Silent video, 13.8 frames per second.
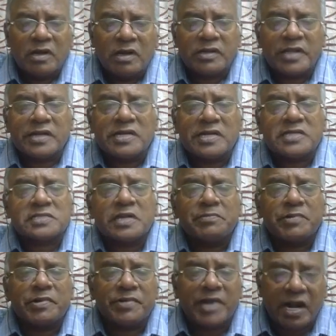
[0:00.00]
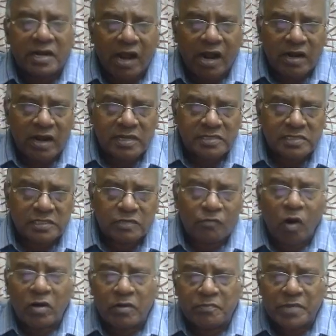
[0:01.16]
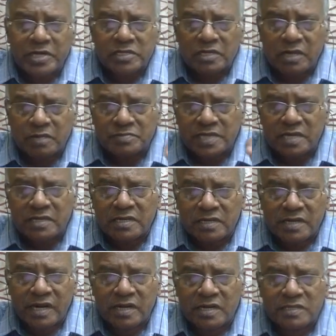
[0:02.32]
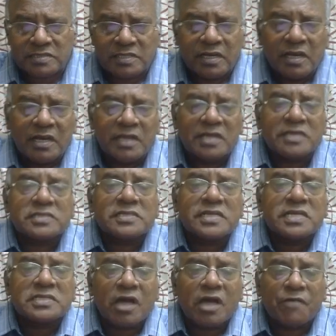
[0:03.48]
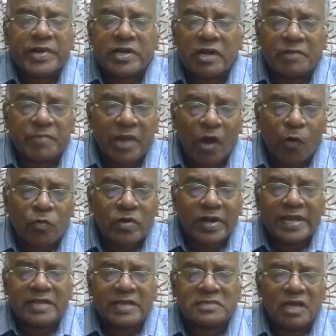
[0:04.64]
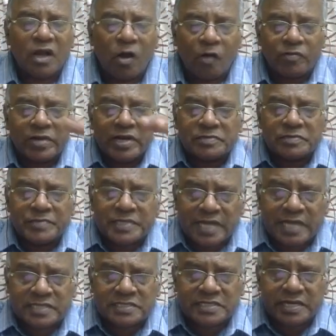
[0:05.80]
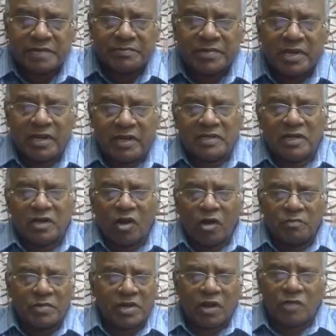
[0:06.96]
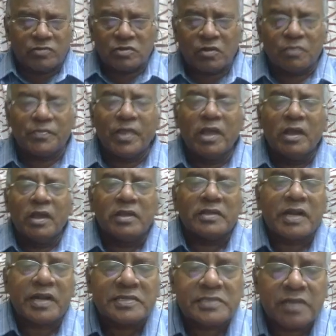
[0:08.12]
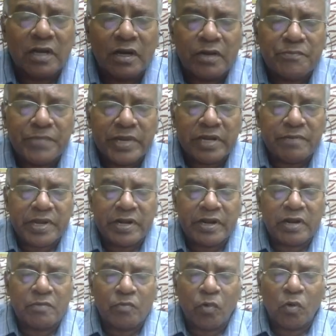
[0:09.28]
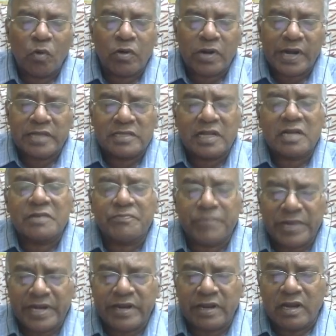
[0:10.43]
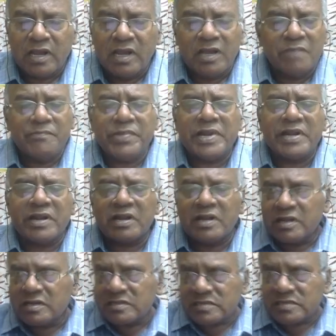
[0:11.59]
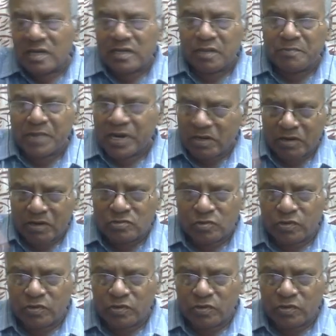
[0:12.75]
Then descriptive data analysis. What measure of central tendency is least affected by outliers? Outliers means extreme in the normal curves. No? That is mean, median, mode, range. That is median. Median is at the middle. No? So